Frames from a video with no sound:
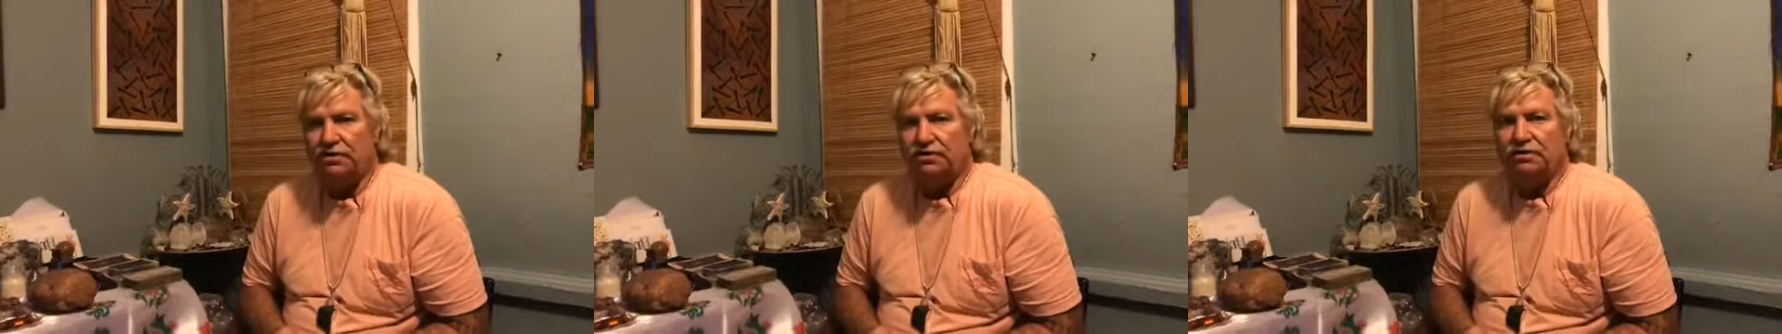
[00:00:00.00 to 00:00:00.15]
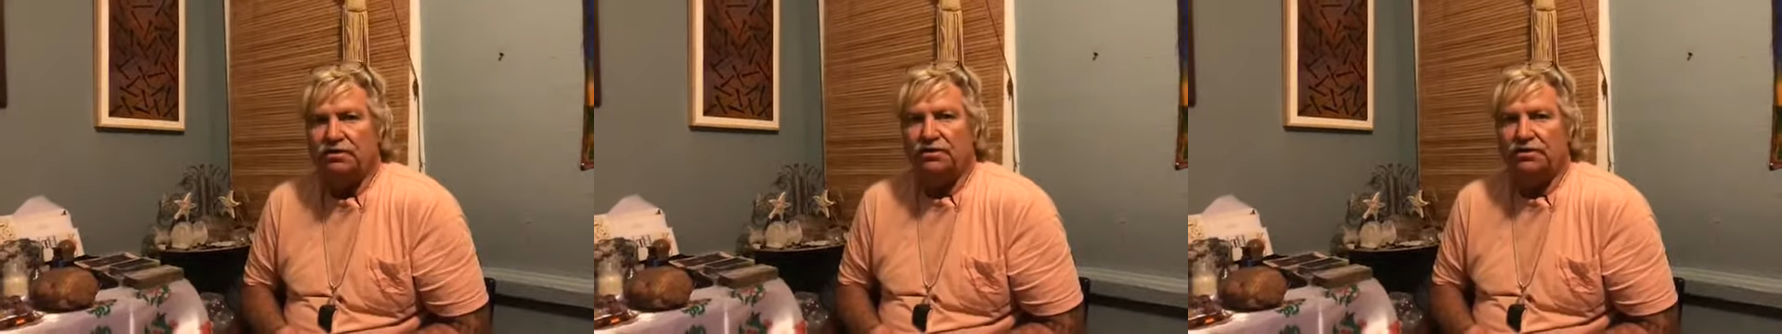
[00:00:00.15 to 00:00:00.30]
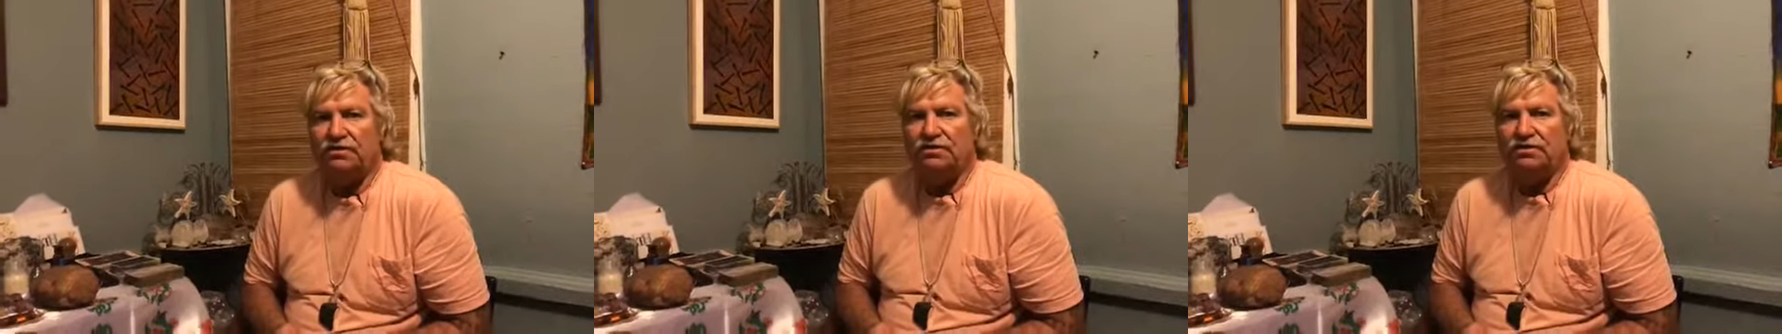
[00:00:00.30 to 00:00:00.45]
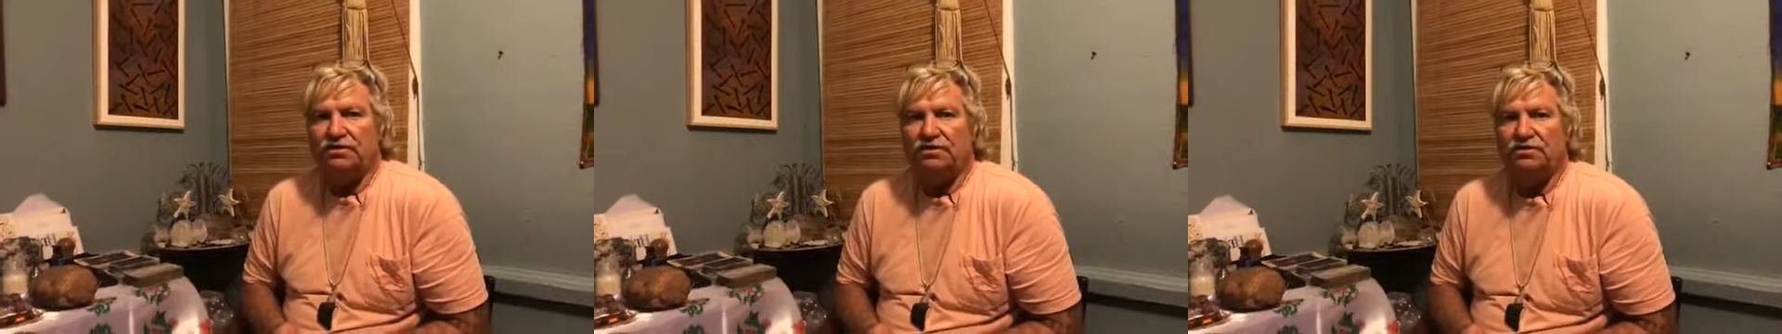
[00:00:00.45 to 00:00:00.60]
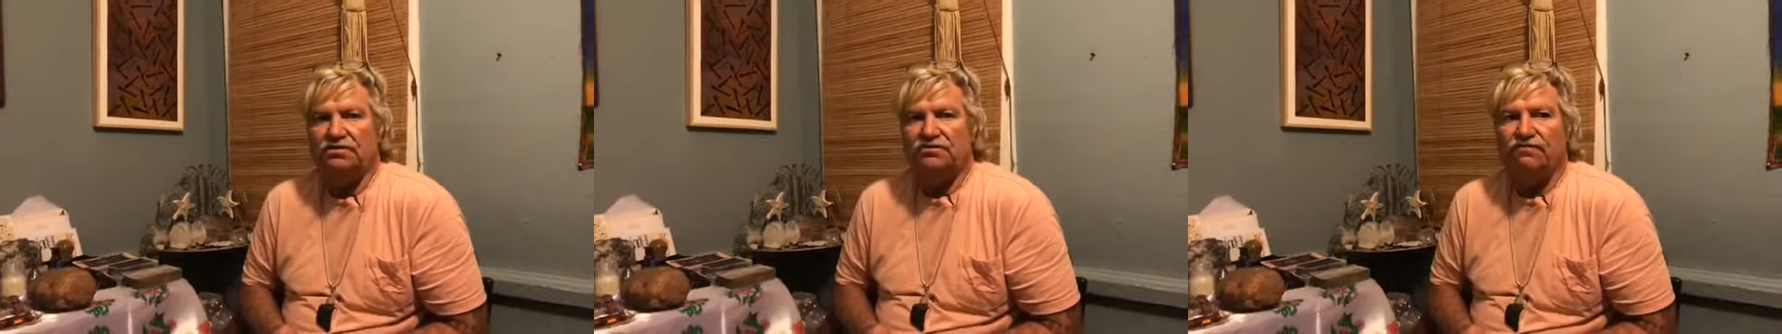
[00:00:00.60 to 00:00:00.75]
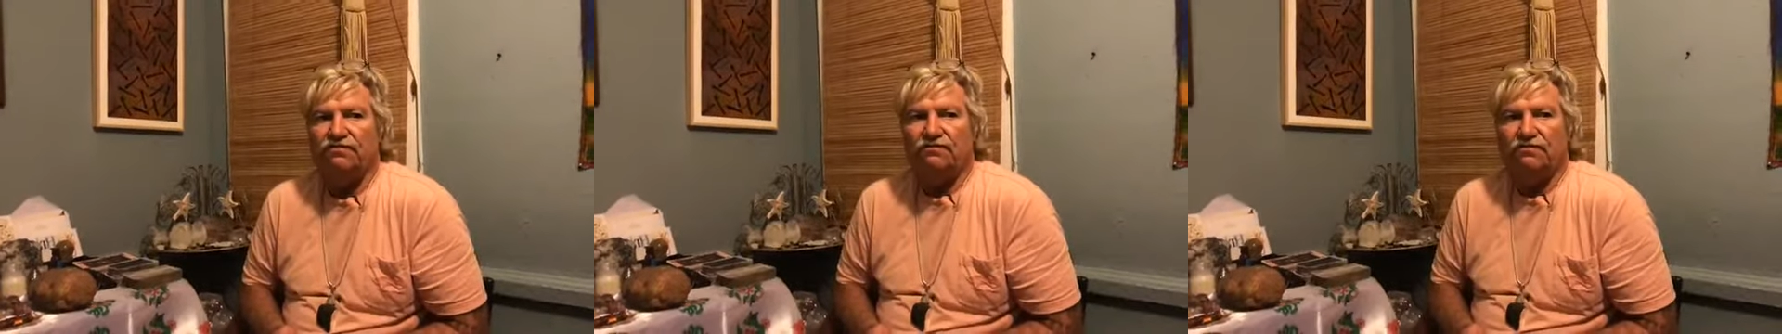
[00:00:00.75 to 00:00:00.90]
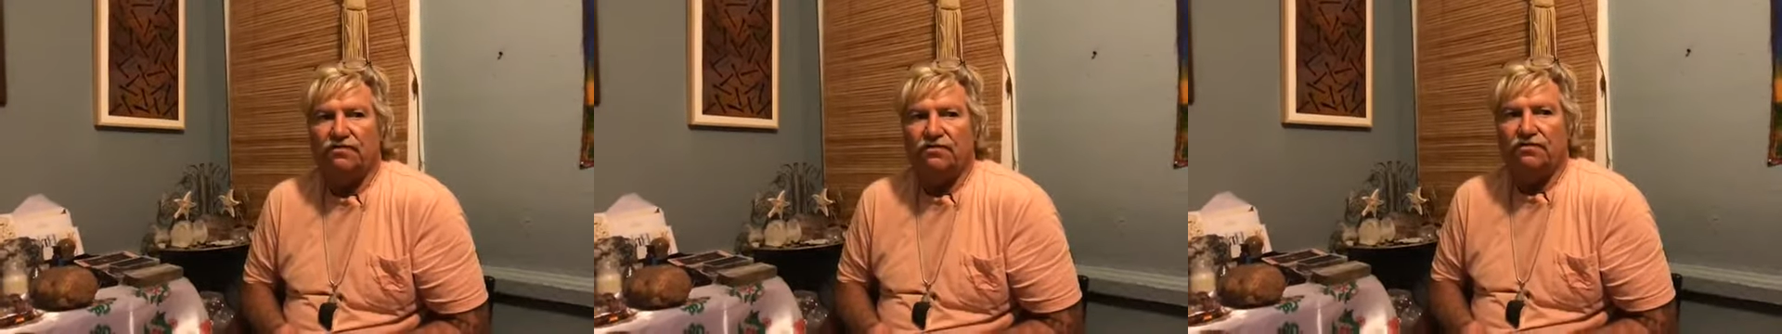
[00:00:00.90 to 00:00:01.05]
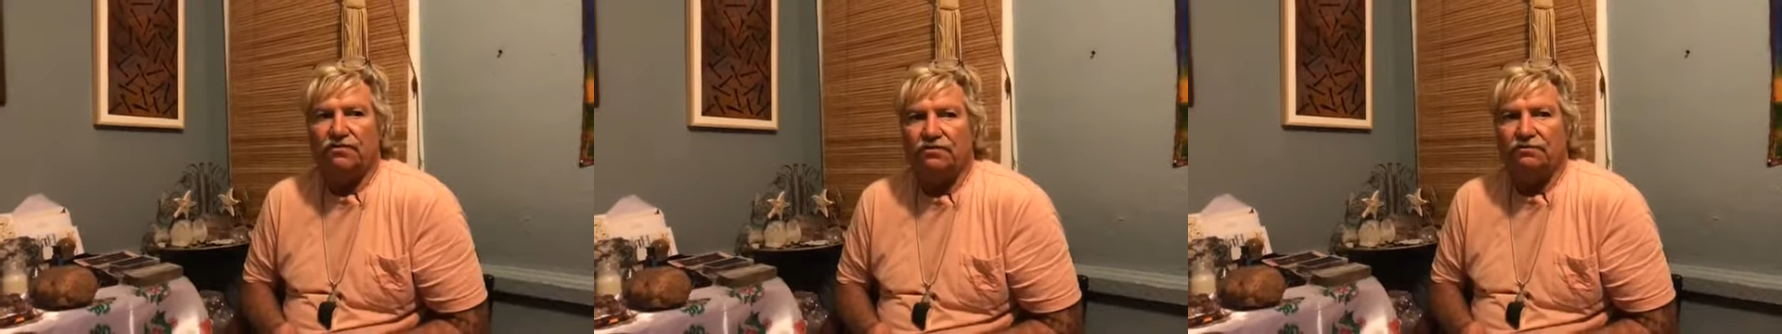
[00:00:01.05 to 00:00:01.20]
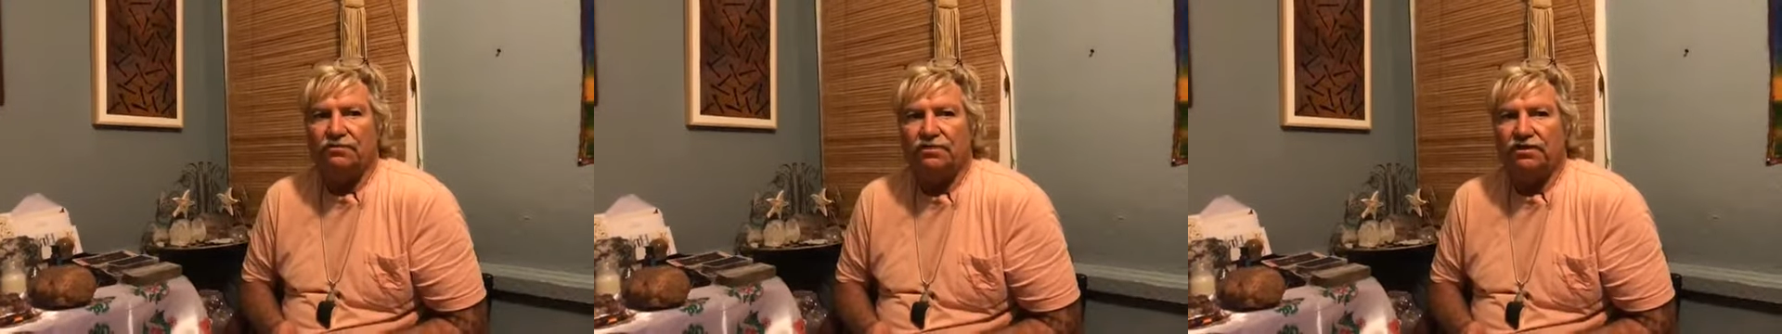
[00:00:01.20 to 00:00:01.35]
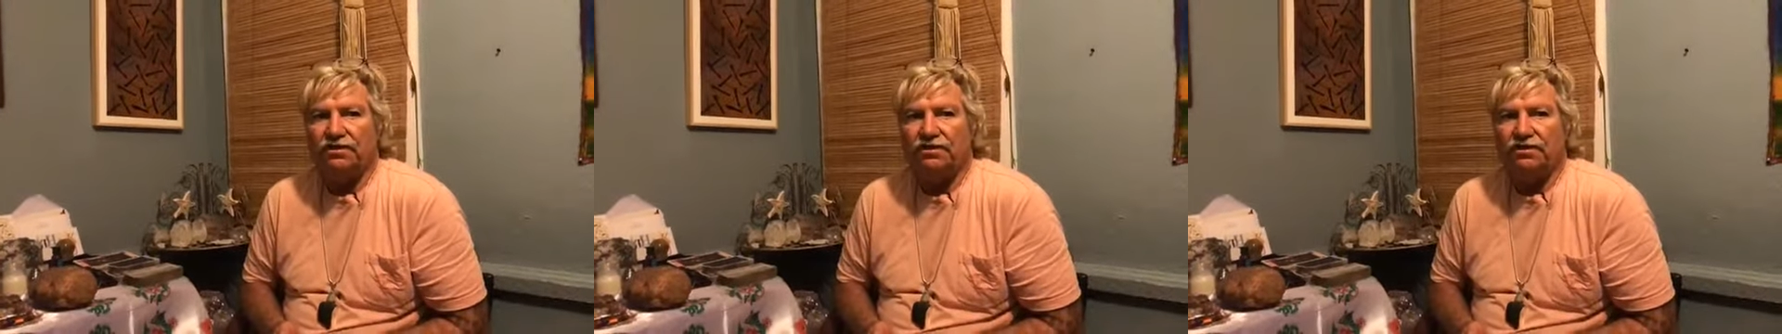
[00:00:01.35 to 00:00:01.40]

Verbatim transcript: a lynx farm and